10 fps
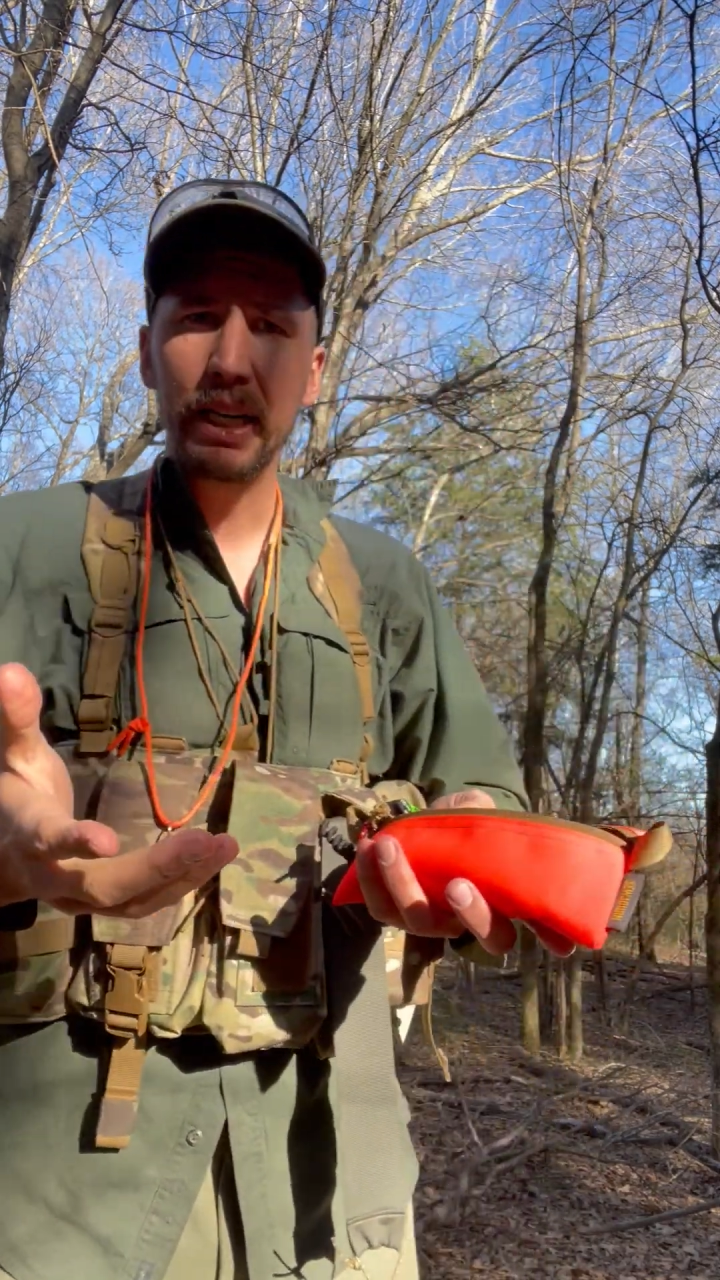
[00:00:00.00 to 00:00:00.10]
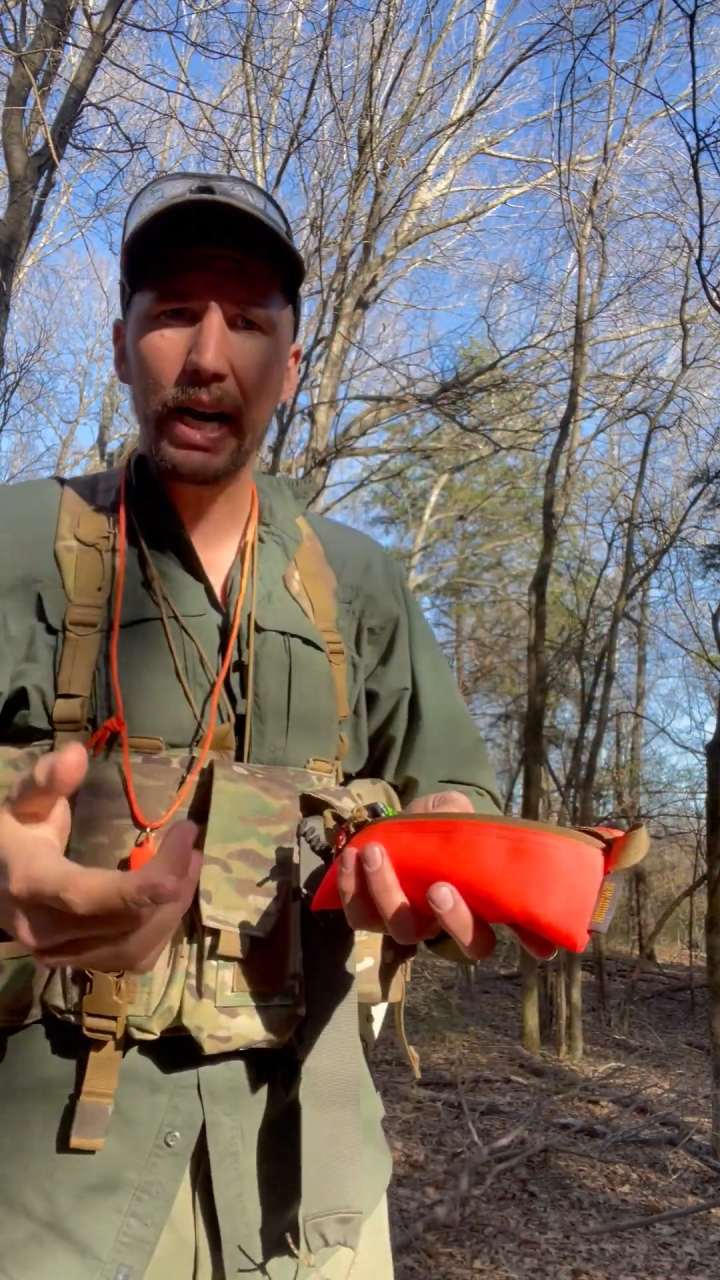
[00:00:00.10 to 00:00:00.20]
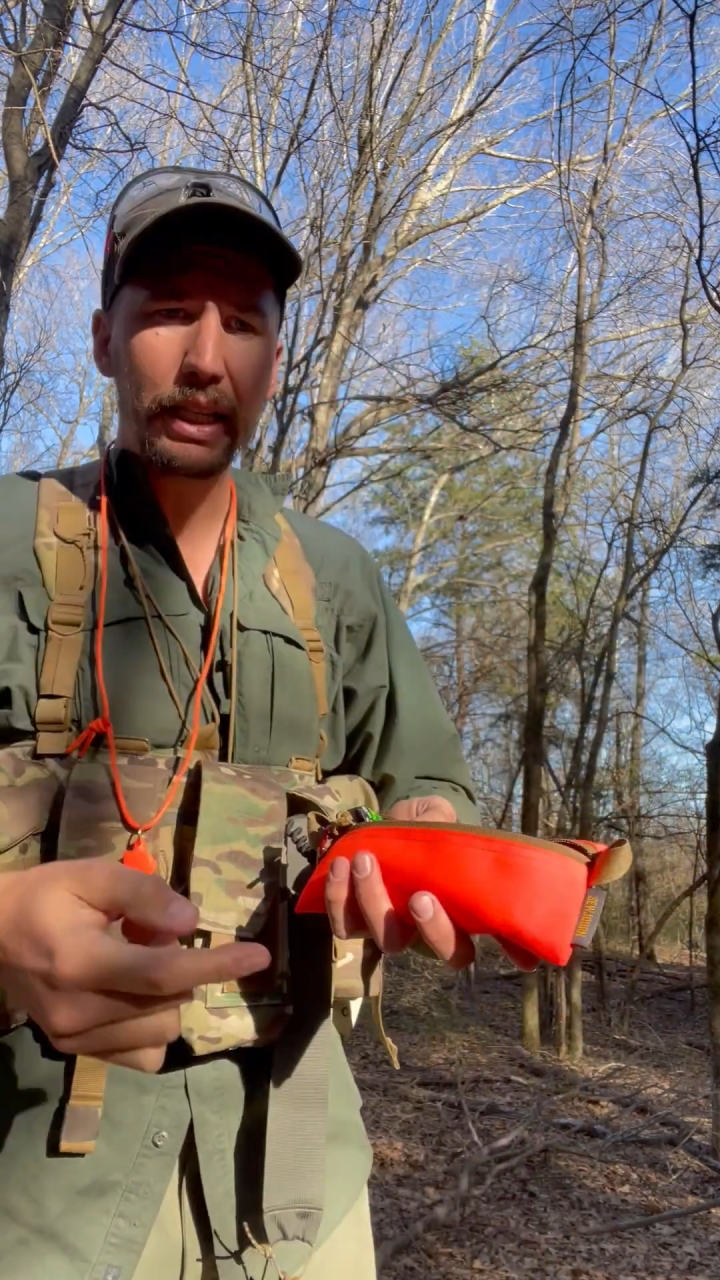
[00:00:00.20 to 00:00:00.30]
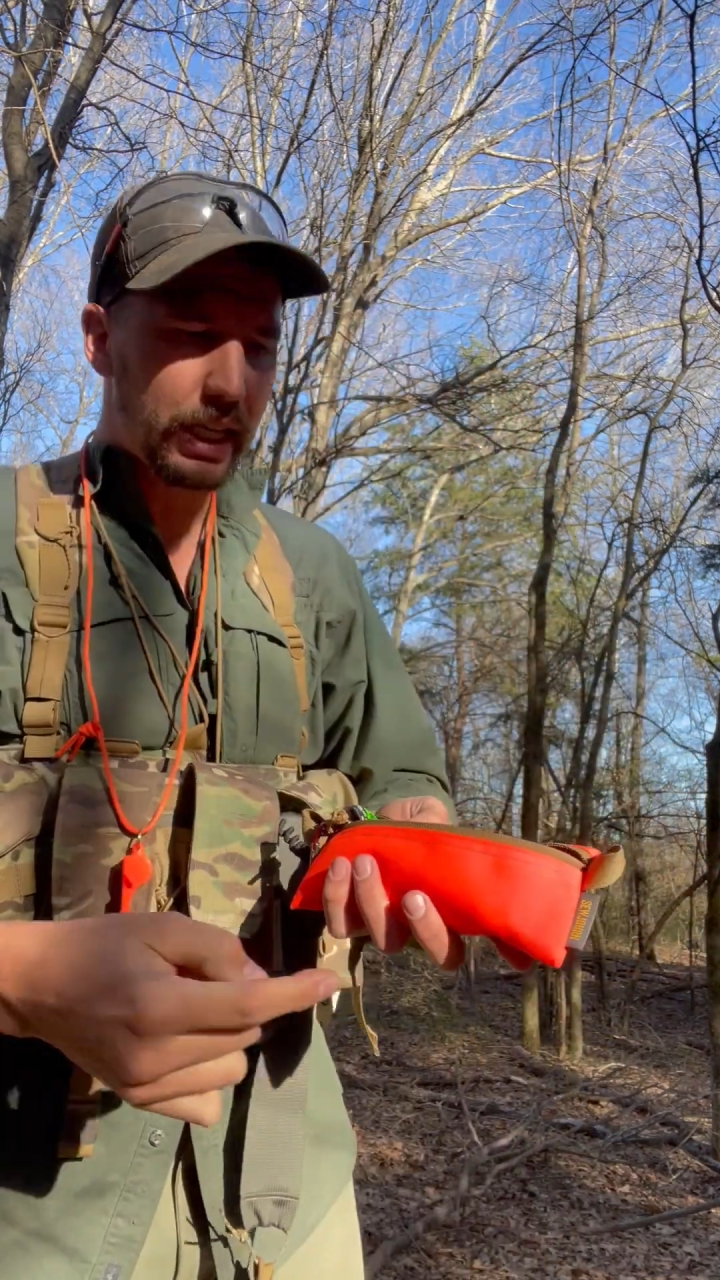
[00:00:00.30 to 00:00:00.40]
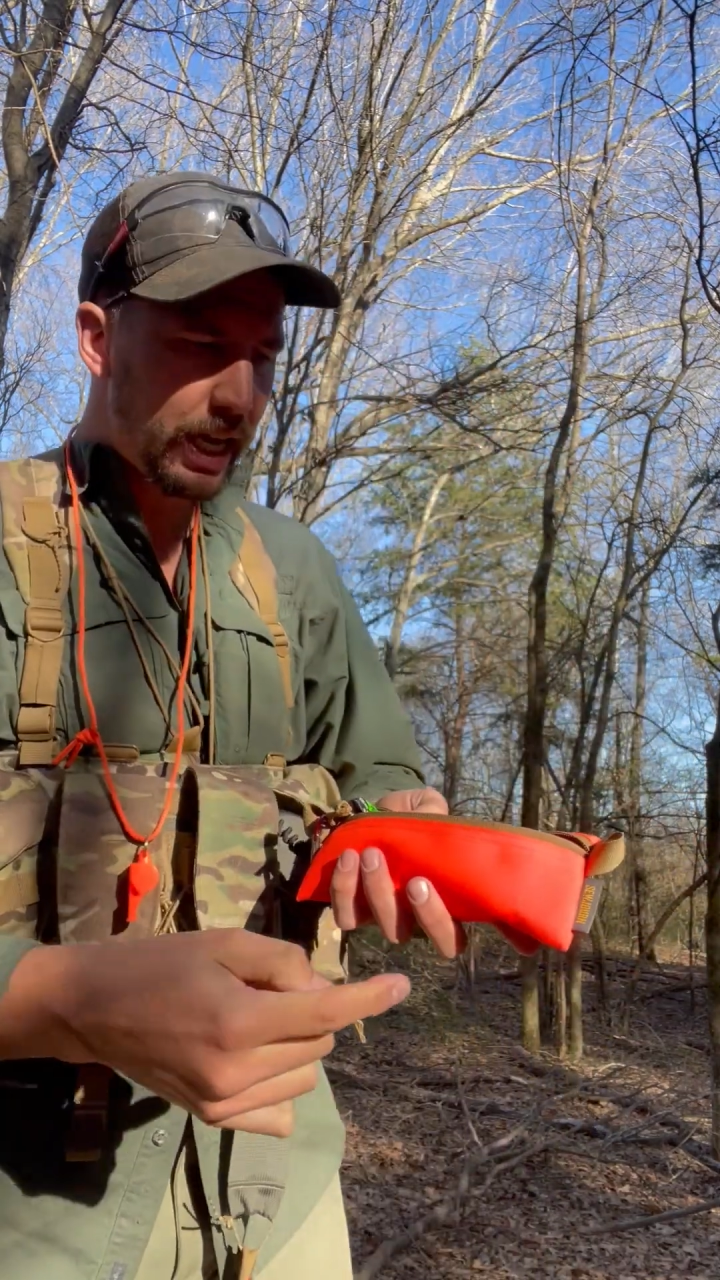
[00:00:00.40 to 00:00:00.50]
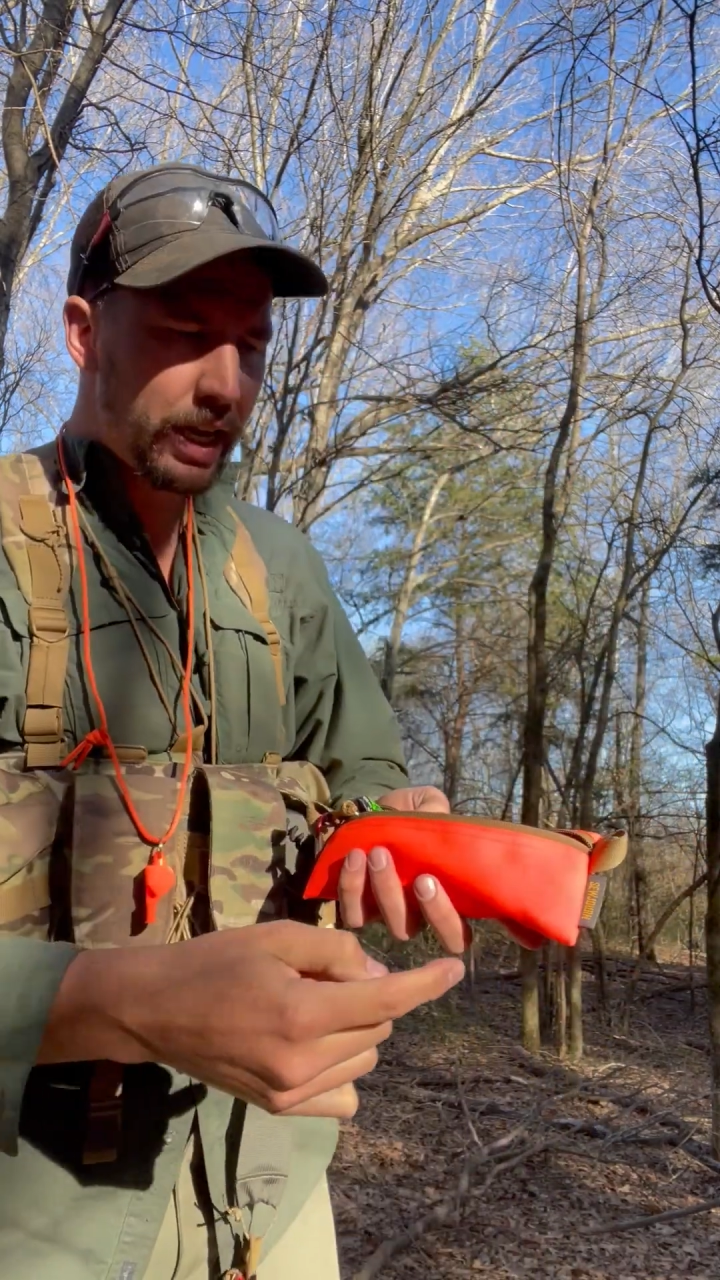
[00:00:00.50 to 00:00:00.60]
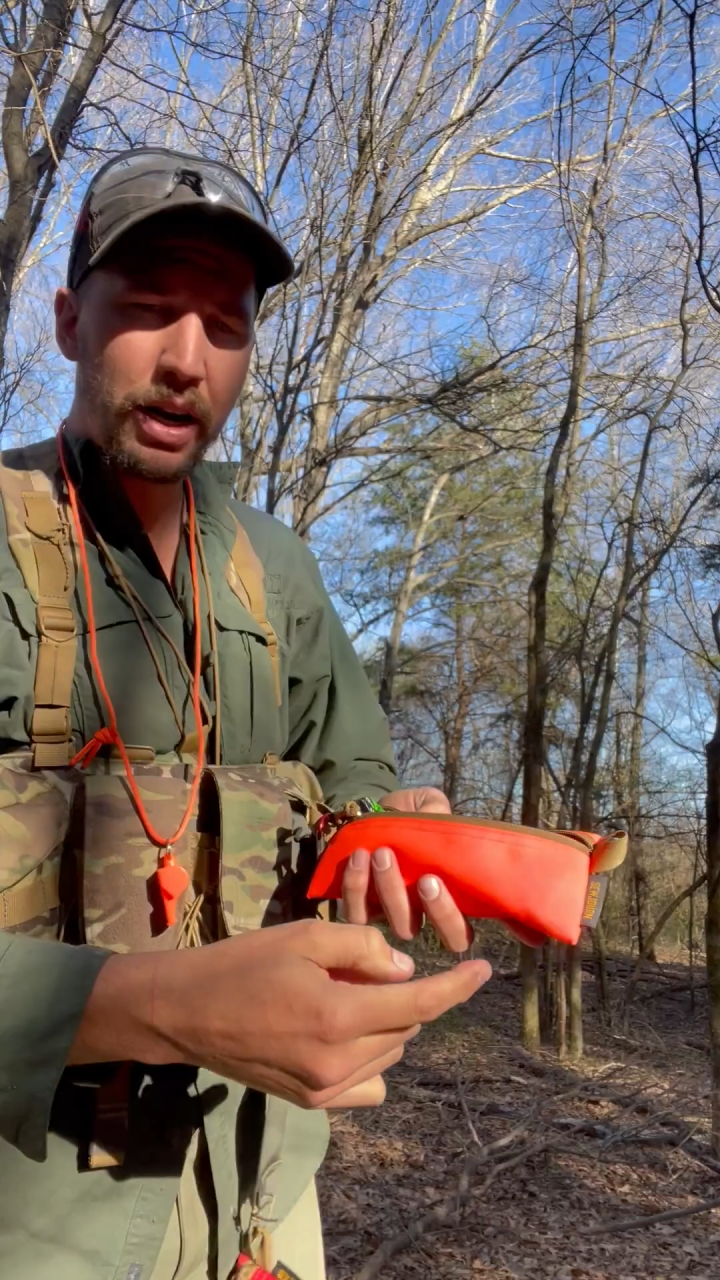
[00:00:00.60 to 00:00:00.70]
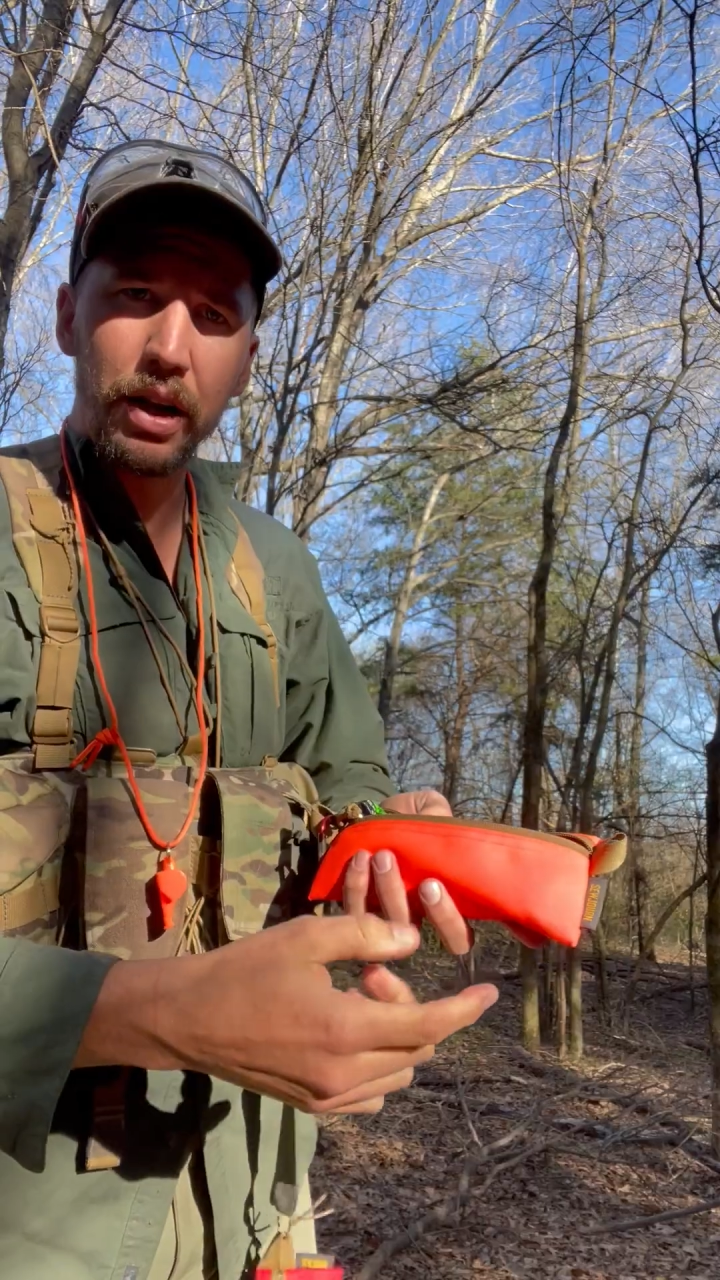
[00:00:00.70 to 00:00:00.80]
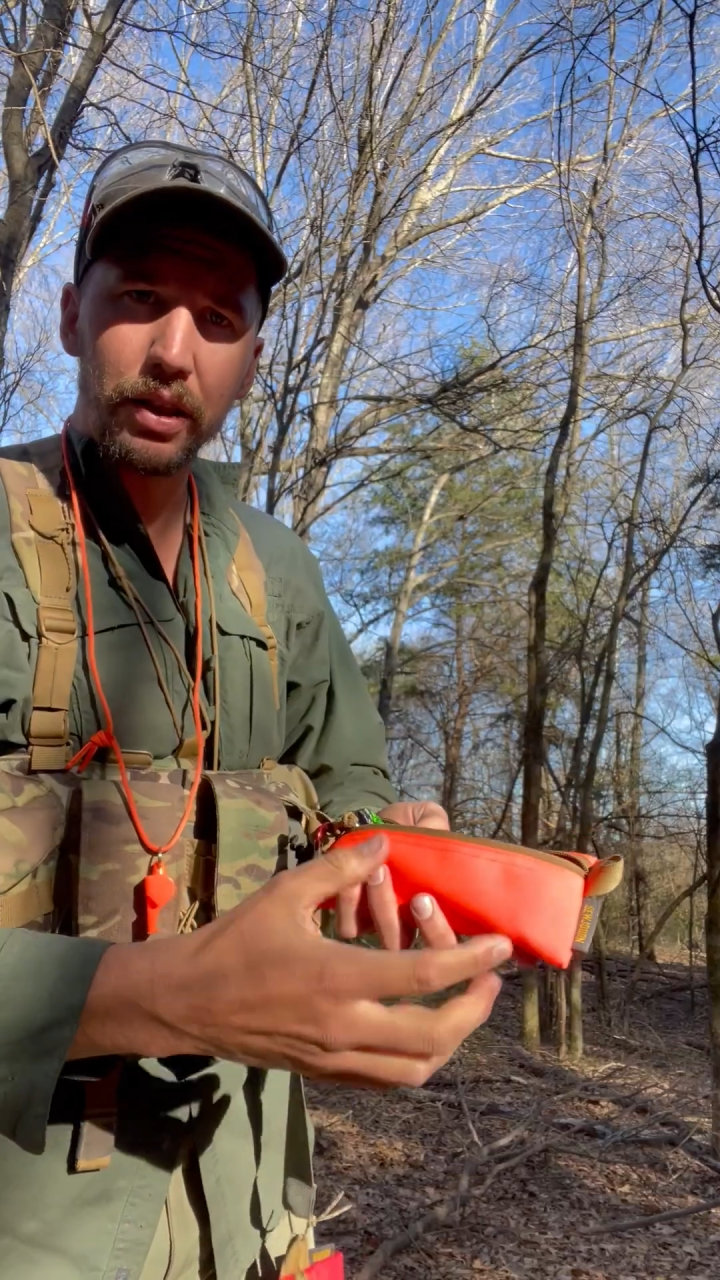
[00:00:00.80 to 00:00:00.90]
guys, in